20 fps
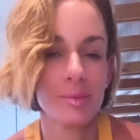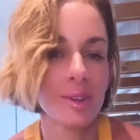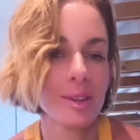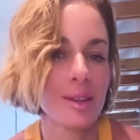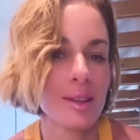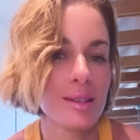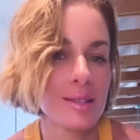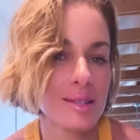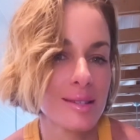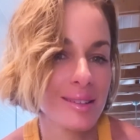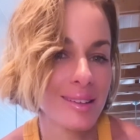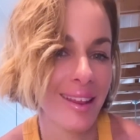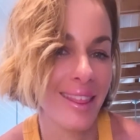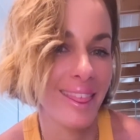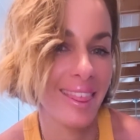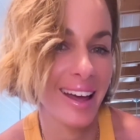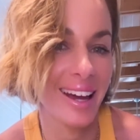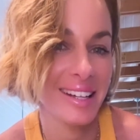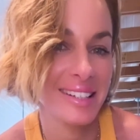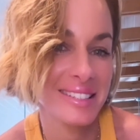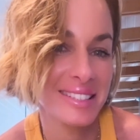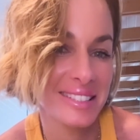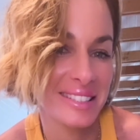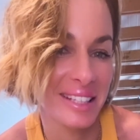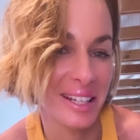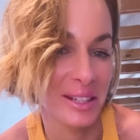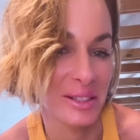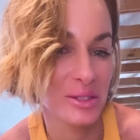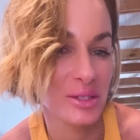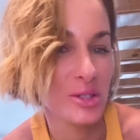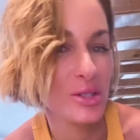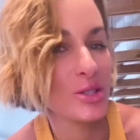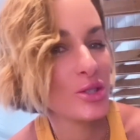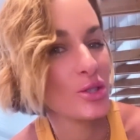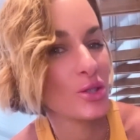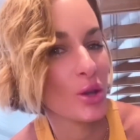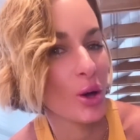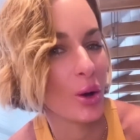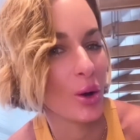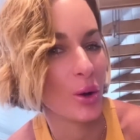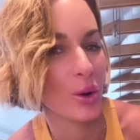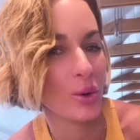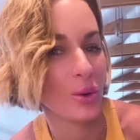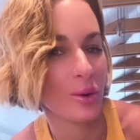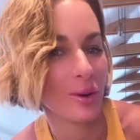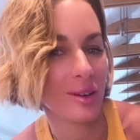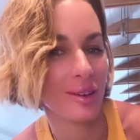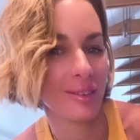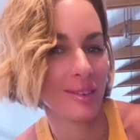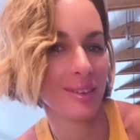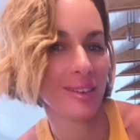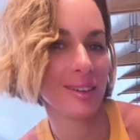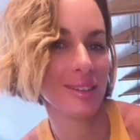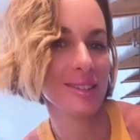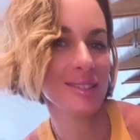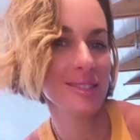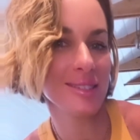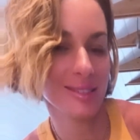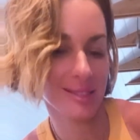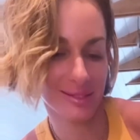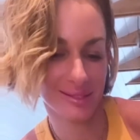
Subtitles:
Doesn't that sound so good?